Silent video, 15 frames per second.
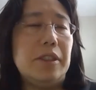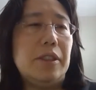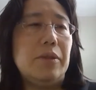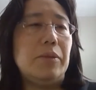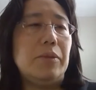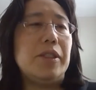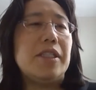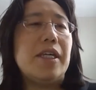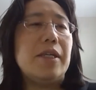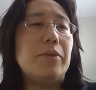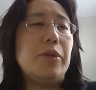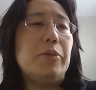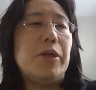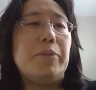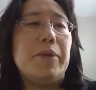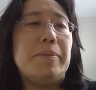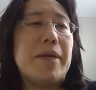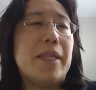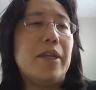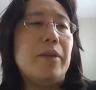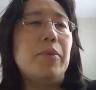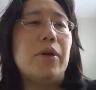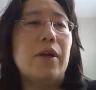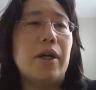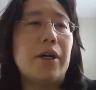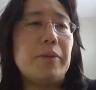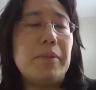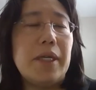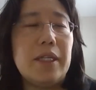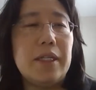made it more
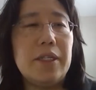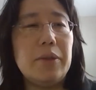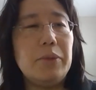automated.